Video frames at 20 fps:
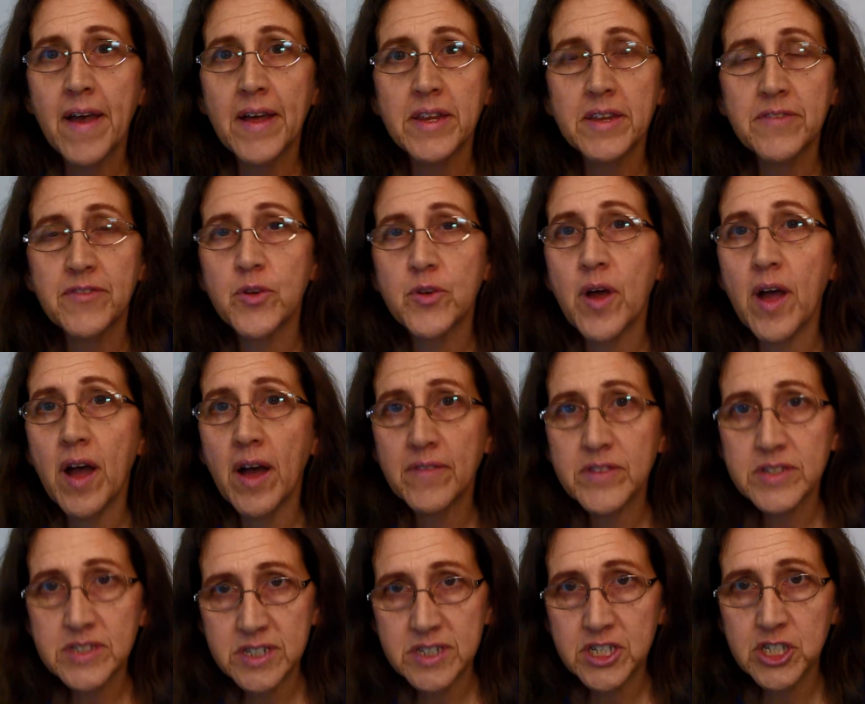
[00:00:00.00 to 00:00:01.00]
And if you
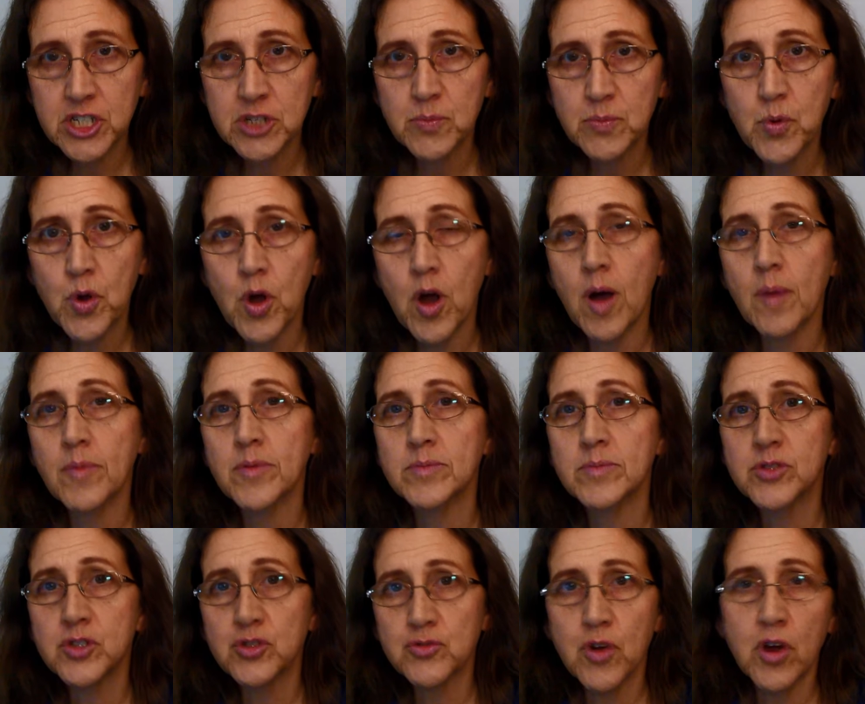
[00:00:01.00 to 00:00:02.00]
have addiction
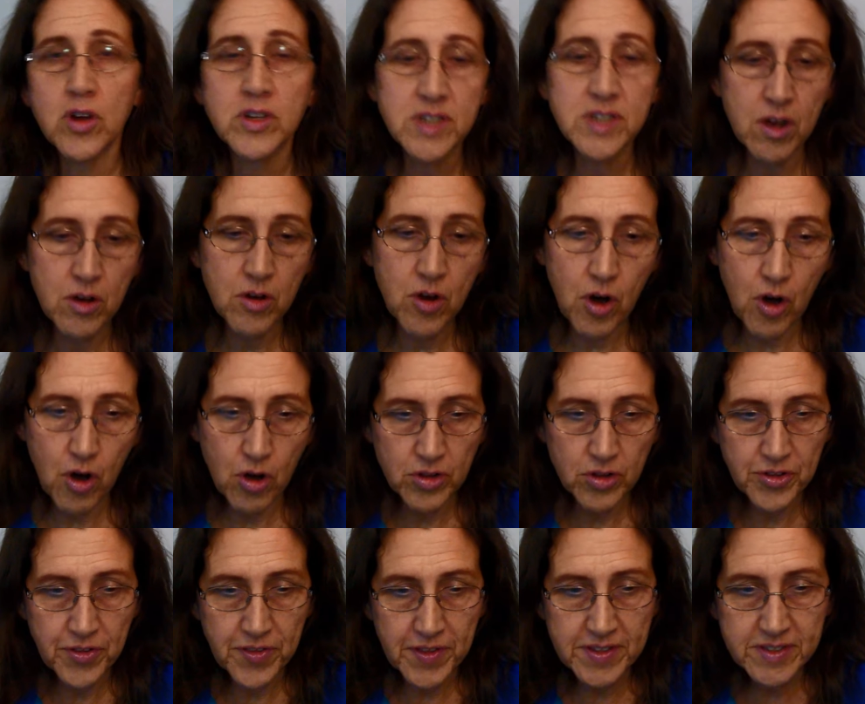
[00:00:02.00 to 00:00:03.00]
problems, drugs,
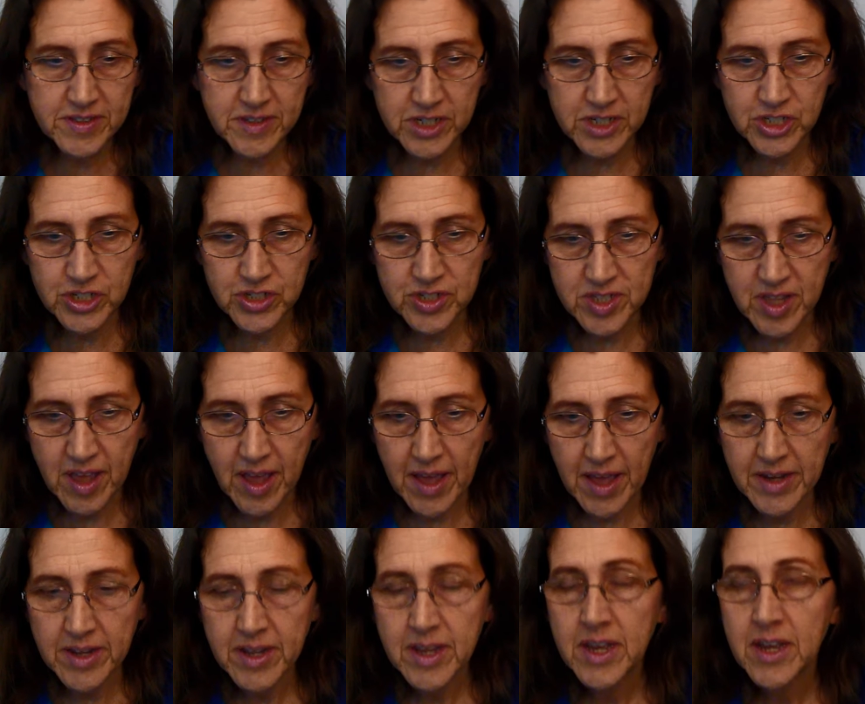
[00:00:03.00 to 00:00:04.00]
alcohol, or things such as
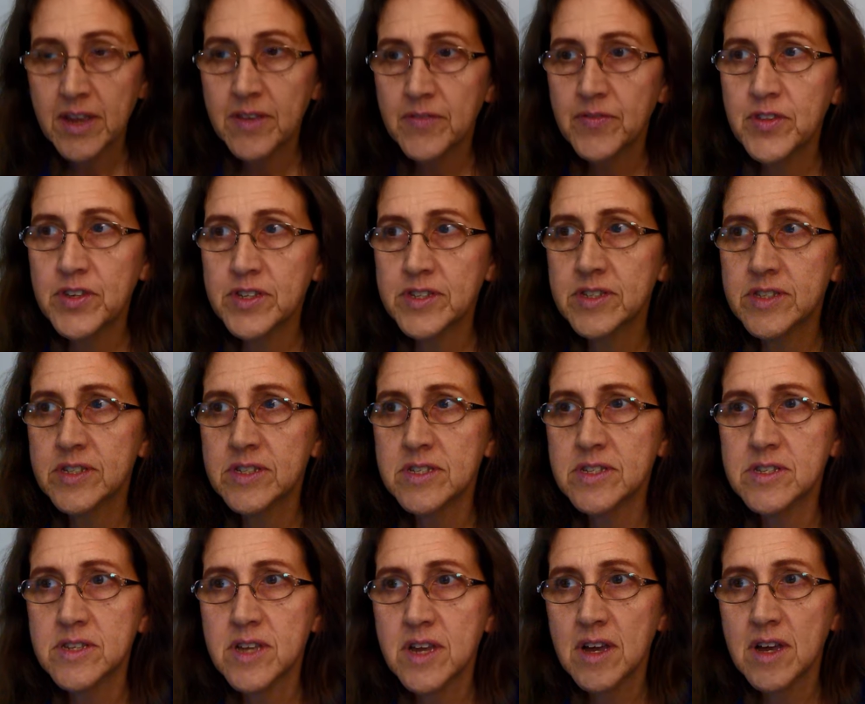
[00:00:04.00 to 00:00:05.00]
that, this
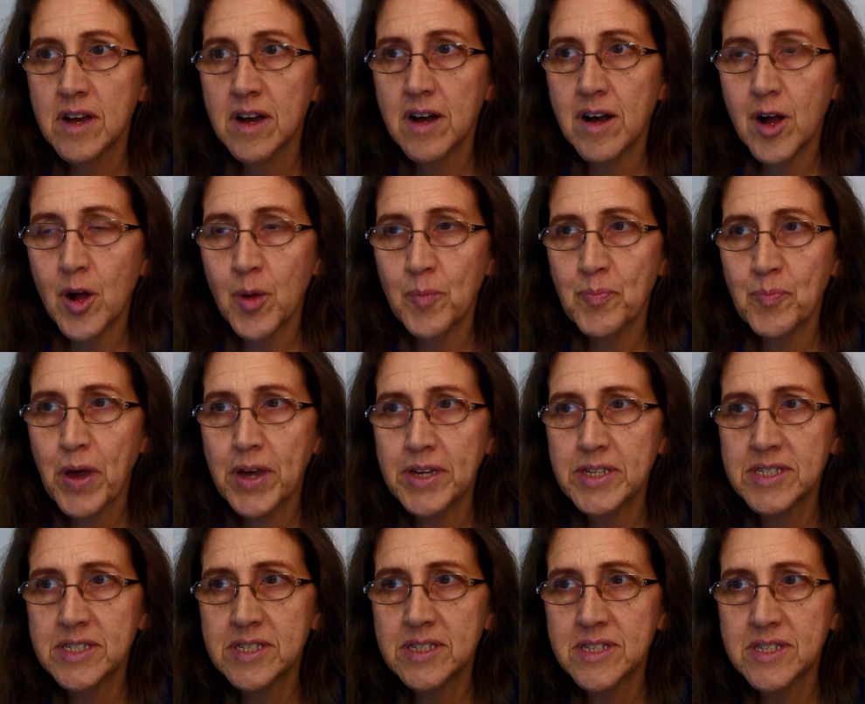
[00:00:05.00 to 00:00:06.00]
is
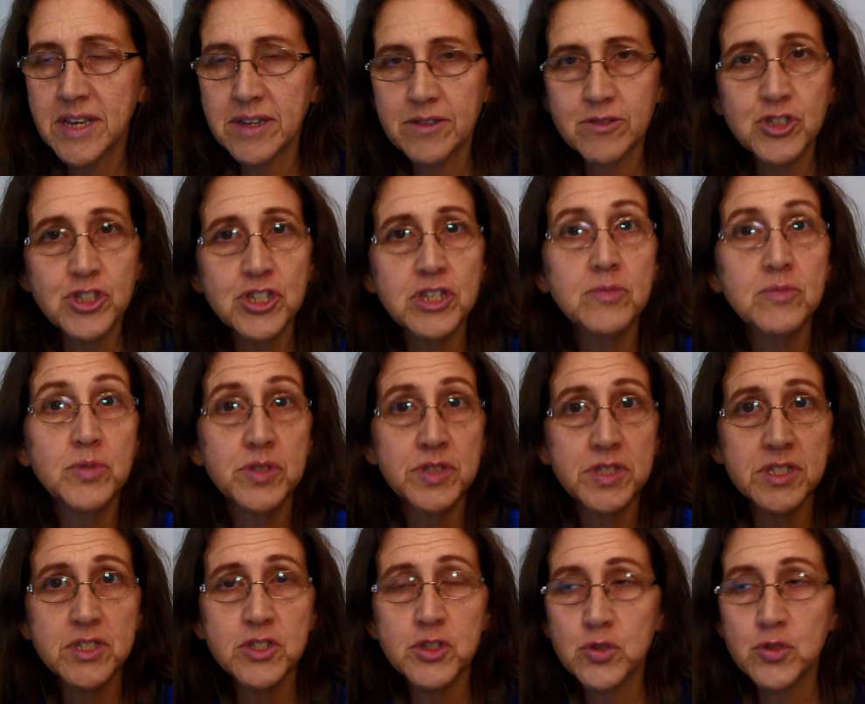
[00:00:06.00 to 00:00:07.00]
Pisces energy
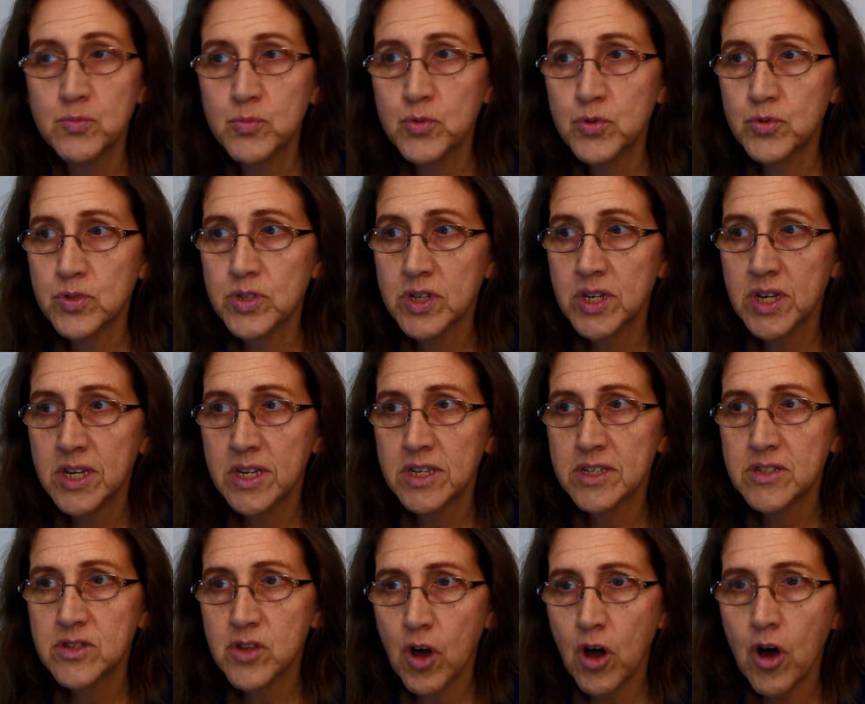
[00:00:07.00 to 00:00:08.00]
with this new moon
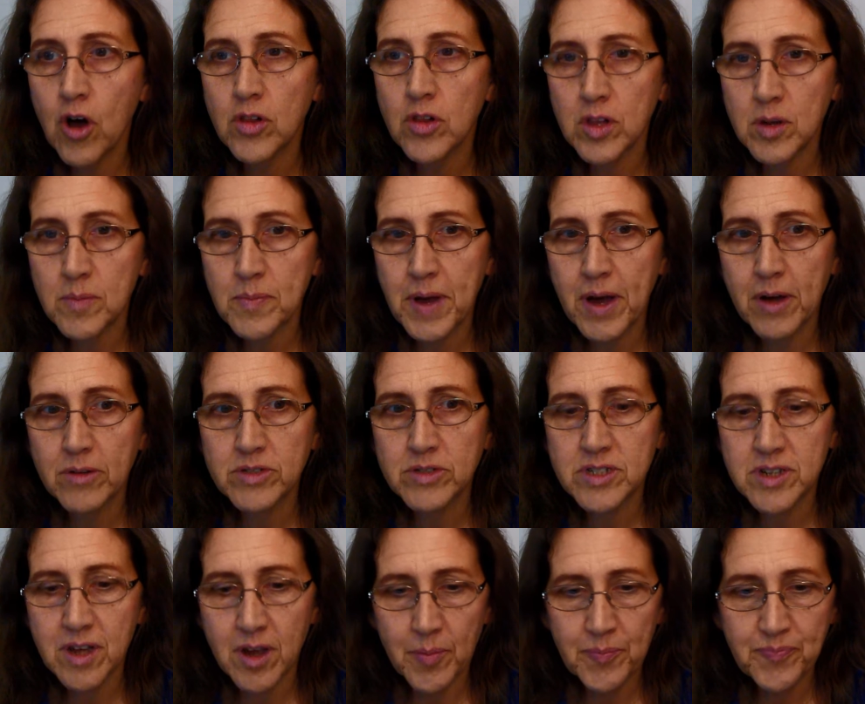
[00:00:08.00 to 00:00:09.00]
is all
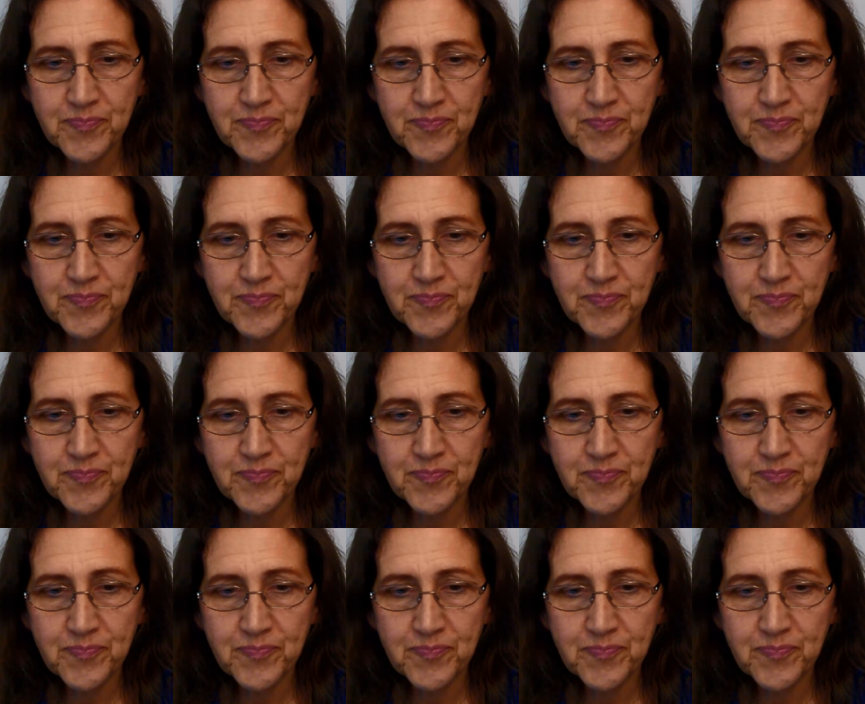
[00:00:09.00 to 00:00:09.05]
about